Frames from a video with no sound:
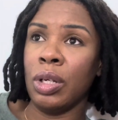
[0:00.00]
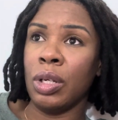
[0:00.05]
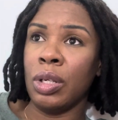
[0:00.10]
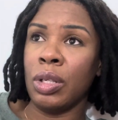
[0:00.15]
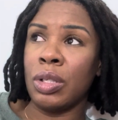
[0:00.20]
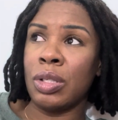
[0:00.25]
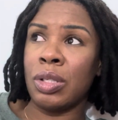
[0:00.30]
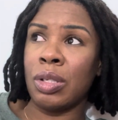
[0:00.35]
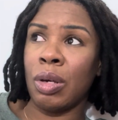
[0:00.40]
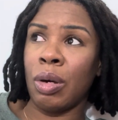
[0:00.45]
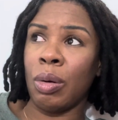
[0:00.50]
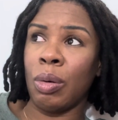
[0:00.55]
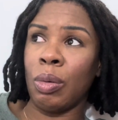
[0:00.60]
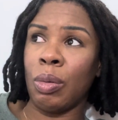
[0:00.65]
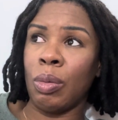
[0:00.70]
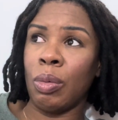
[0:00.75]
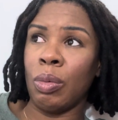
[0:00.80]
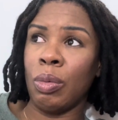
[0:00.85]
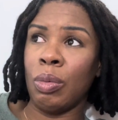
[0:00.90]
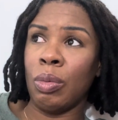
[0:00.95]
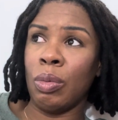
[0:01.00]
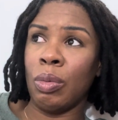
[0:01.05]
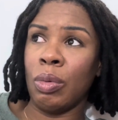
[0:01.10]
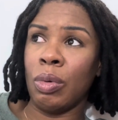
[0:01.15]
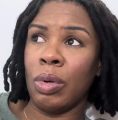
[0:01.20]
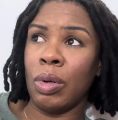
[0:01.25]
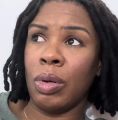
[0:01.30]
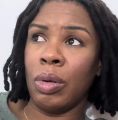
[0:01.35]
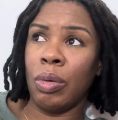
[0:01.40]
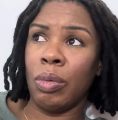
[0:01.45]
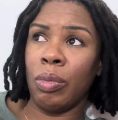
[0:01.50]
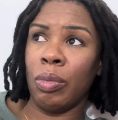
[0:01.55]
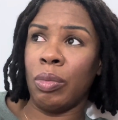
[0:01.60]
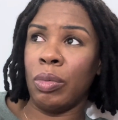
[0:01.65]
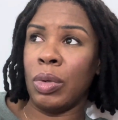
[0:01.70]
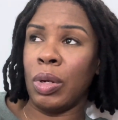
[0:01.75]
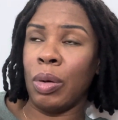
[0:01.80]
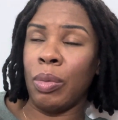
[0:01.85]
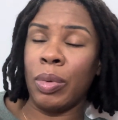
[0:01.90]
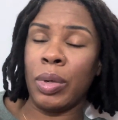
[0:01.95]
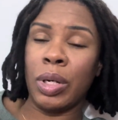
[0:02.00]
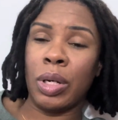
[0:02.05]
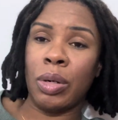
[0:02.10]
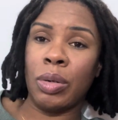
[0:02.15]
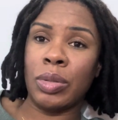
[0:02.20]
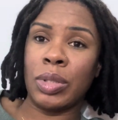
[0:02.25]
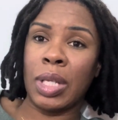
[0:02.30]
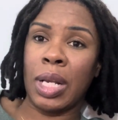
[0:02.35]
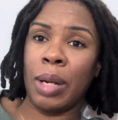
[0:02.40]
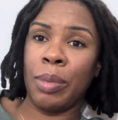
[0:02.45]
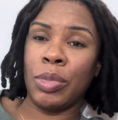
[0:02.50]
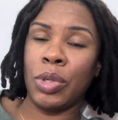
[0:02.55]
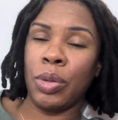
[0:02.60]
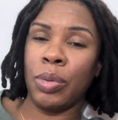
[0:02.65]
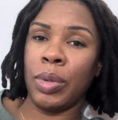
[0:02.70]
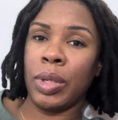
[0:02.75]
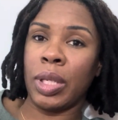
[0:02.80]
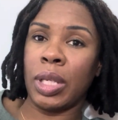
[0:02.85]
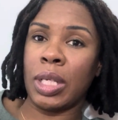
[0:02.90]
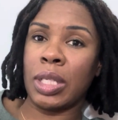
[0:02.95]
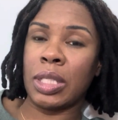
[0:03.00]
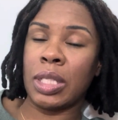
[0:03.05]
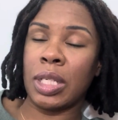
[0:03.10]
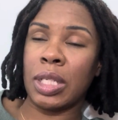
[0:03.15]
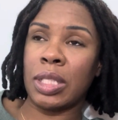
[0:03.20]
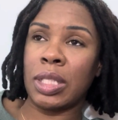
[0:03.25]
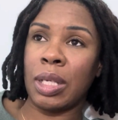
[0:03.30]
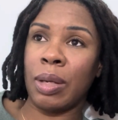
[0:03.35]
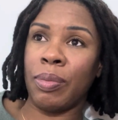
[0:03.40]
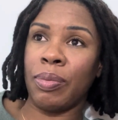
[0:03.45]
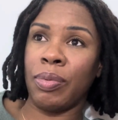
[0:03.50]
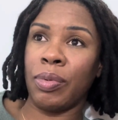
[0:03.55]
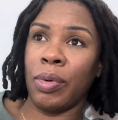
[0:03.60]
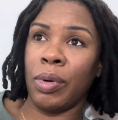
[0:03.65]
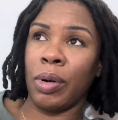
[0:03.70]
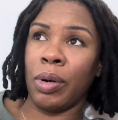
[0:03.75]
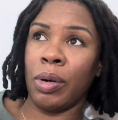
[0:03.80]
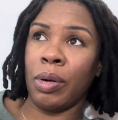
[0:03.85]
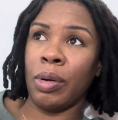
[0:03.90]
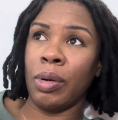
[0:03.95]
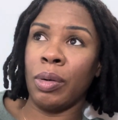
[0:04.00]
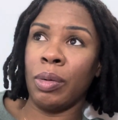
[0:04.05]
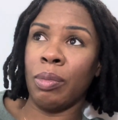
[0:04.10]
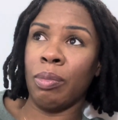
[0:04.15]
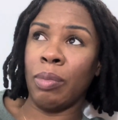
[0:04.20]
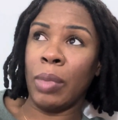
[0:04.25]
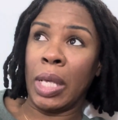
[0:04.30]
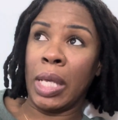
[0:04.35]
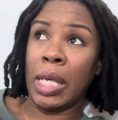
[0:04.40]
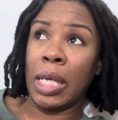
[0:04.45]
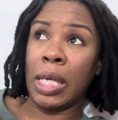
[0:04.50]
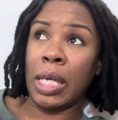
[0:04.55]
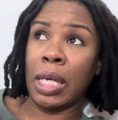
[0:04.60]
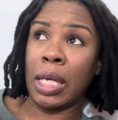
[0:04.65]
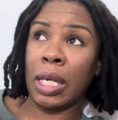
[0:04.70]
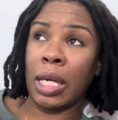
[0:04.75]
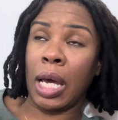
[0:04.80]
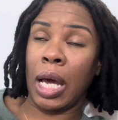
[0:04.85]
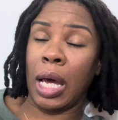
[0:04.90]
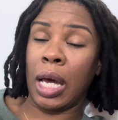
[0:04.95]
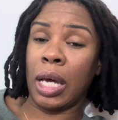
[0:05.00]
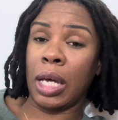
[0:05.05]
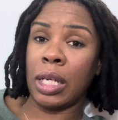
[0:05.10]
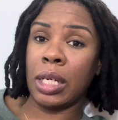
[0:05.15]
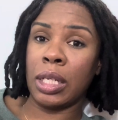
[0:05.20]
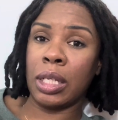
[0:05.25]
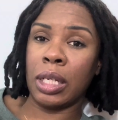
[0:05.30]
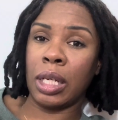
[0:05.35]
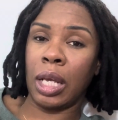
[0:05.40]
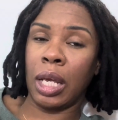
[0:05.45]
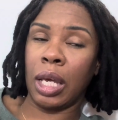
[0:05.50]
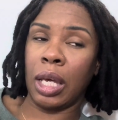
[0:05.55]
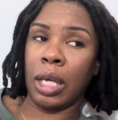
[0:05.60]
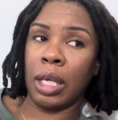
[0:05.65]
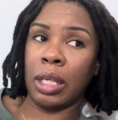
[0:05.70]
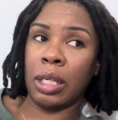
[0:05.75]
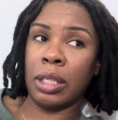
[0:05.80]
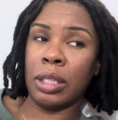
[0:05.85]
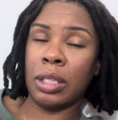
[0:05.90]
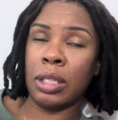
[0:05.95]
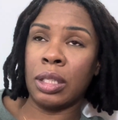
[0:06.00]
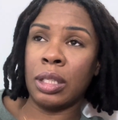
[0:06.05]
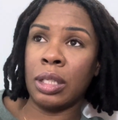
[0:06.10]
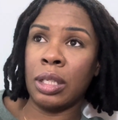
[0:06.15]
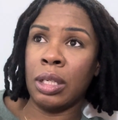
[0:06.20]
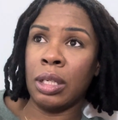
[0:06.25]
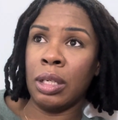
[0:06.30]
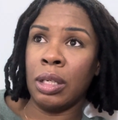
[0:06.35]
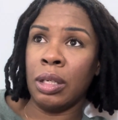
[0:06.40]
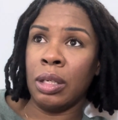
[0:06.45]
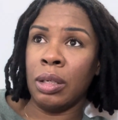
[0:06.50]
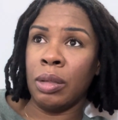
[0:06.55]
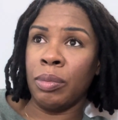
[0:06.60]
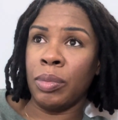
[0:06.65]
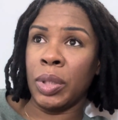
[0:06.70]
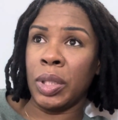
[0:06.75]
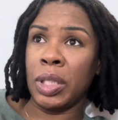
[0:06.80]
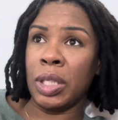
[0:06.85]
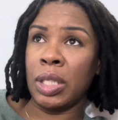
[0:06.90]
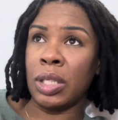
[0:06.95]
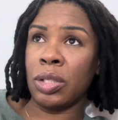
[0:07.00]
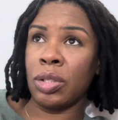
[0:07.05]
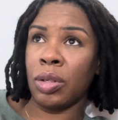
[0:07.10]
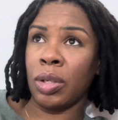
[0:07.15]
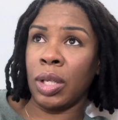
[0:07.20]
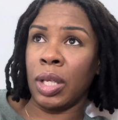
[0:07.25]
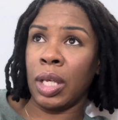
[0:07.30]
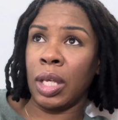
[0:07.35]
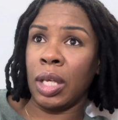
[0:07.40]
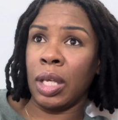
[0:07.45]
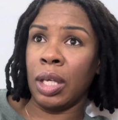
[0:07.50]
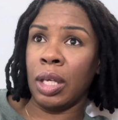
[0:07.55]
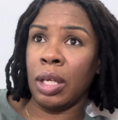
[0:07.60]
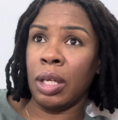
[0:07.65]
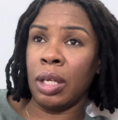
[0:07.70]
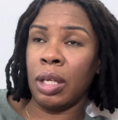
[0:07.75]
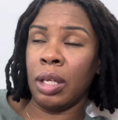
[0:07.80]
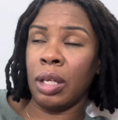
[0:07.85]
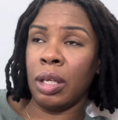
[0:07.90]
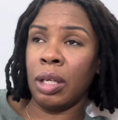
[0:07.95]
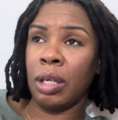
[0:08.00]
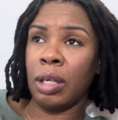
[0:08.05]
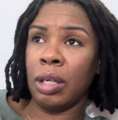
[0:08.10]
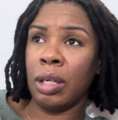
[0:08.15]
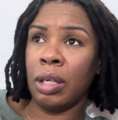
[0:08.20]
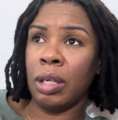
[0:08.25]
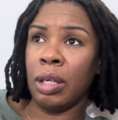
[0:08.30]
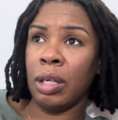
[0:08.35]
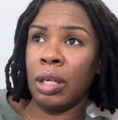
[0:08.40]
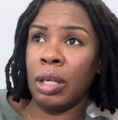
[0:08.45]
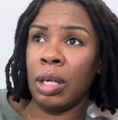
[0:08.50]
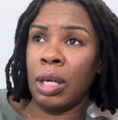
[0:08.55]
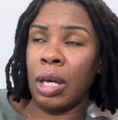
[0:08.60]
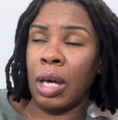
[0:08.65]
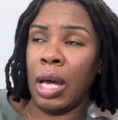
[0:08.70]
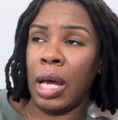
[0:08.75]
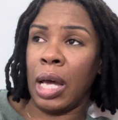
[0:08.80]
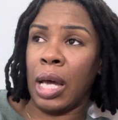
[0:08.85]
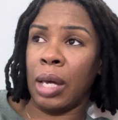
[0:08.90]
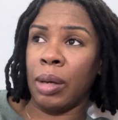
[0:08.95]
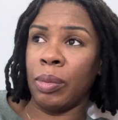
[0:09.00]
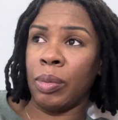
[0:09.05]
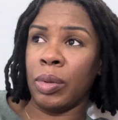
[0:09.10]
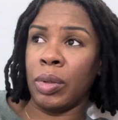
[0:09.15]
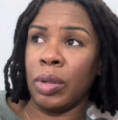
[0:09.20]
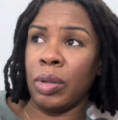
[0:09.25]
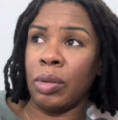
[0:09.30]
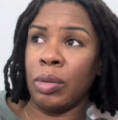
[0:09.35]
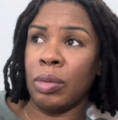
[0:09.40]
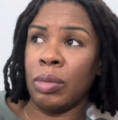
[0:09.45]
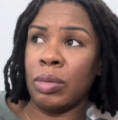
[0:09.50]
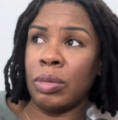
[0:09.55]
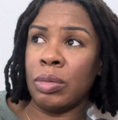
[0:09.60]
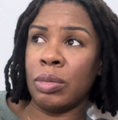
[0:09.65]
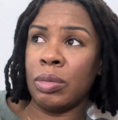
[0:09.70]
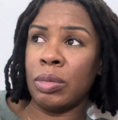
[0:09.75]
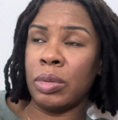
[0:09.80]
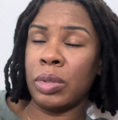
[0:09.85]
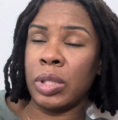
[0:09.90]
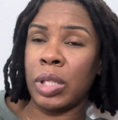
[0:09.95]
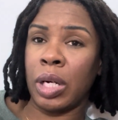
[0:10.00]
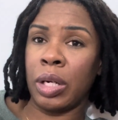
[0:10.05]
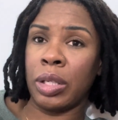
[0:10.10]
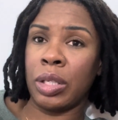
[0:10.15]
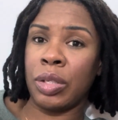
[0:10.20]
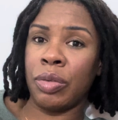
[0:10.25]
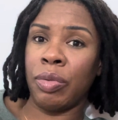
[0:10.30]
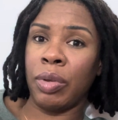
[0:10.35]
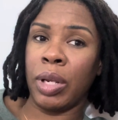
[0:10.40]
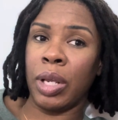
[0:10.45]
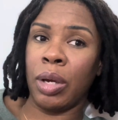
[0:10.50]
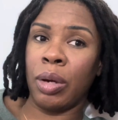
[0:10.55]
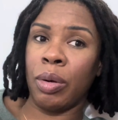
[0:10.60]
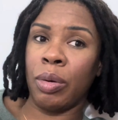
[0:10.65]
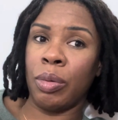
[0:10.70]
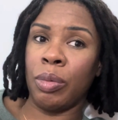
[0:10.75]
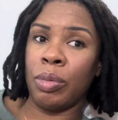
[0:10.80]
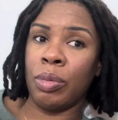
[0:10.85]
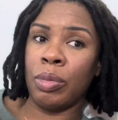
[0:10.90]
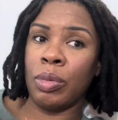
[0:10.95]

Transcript: So no one knows that I'm doing this except for me and God. And potentially I will share this video,